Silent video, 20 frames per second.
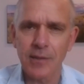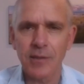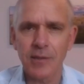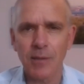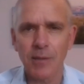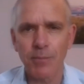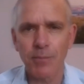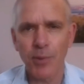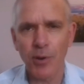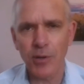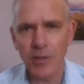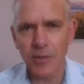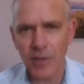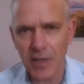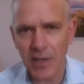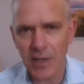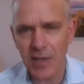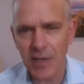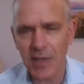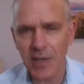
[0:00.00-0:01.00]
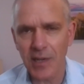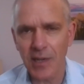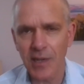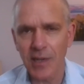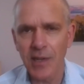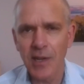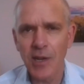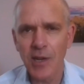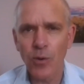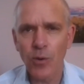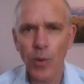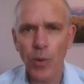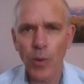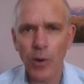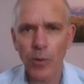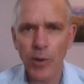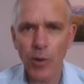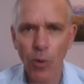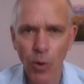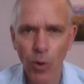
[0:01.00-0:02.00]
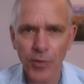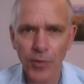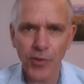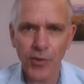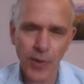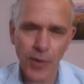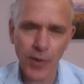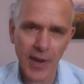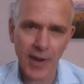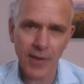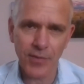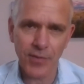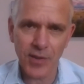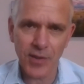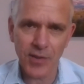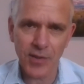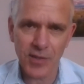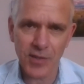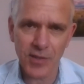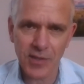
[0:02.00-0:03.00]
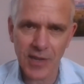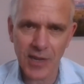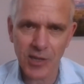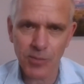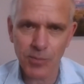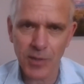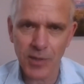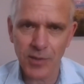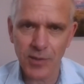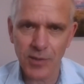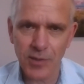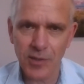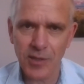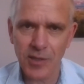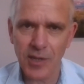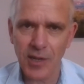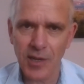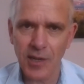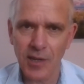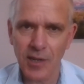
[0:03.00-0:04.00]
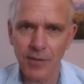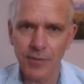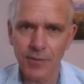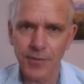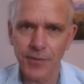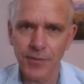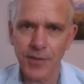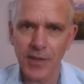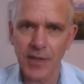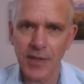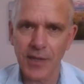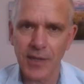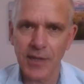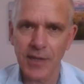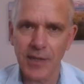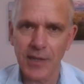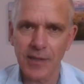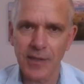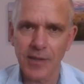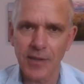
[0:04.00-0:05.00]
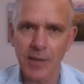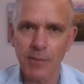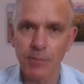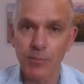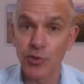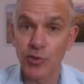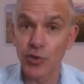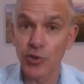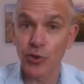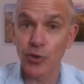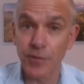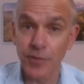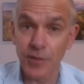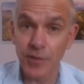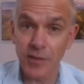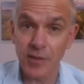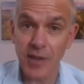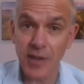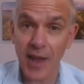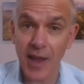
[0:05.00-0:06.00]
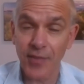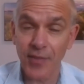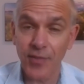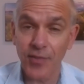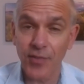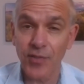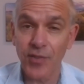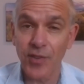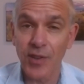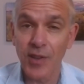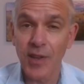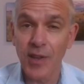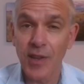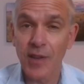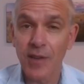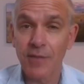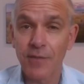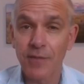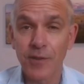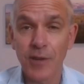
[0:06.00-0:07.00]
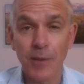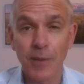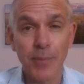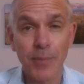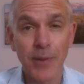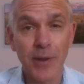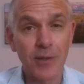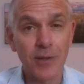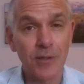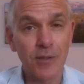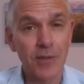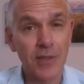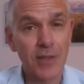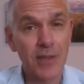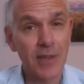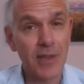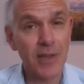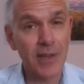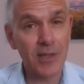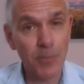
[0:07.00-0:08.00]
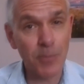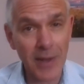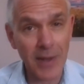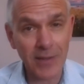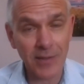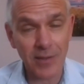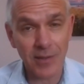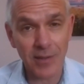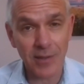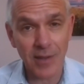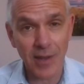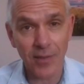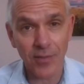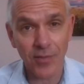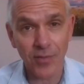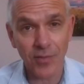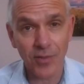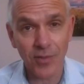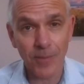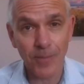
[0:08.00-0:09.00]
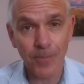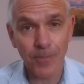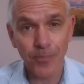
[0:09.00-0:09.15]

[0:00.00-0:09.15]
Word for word: some parts of India, where we also have these assessments of the observed deaths compared to the expected deaths.